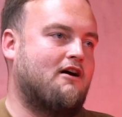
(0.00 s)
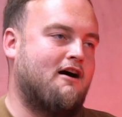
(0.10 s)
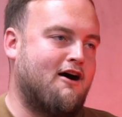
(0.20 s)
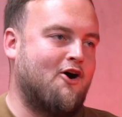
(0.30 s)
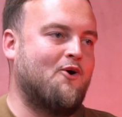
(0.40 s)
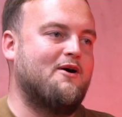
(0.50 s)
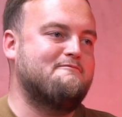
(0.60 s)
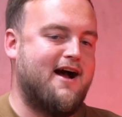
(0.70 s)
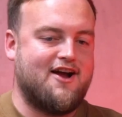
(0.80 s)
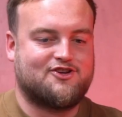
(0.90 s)
Oh
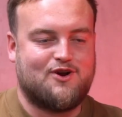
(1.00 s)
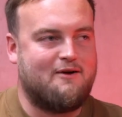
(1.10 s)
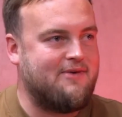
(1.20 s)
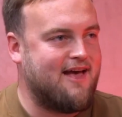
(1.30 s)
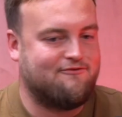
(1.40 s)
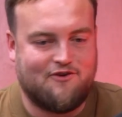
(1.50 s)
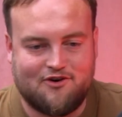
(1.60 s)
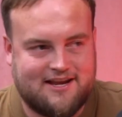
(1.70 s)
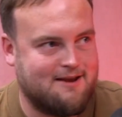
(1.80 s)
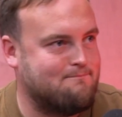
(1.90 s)
my! So I'm there
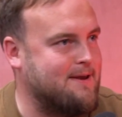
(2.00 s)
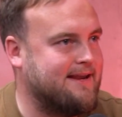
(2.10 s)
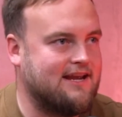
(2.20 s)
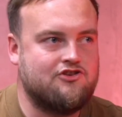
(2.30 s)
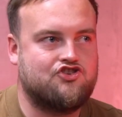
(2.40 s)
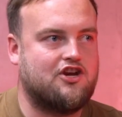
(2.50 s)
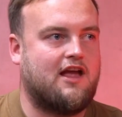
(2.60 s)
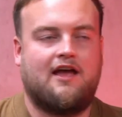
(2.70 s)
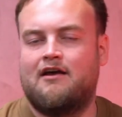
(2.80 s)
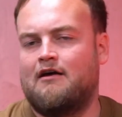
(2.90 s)
fucking pigging shit.